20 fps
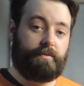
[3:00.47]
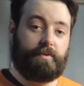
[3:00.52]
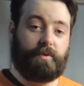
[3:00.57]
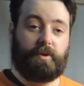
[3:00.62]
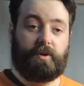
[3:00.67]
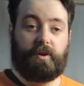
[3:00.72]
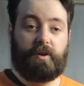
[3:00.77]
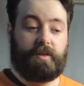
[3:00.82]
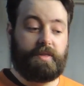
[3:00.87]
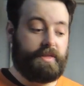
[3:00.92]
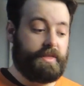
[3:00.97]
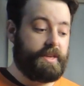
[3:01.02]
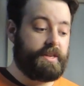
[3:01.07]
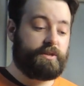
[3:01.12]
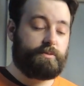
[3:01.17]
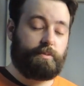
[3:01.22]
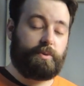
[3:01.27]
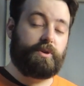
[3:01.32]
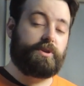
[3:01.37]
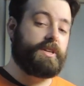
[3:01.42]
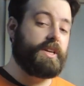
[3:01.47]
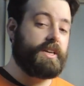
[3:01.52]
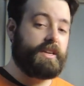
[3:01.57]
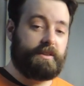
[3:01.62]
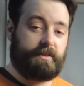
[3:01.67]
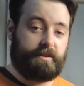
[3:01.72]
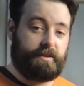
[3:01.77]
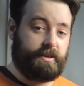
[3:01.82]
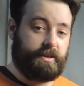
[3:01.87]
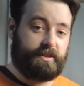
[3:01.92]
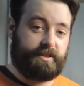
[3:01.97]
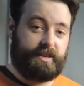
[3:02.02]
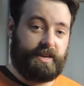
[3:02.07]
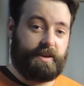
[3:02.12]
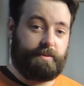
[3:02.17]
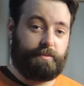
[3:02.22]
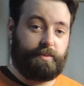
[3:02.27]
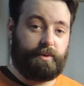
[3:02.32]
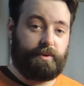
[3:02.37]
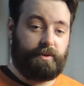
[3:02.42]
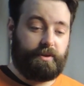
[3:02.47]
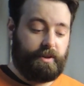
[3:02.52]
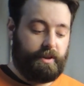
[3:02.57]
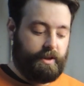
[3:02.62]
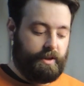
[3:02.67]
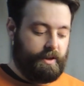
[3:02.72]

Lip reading: for this particular example,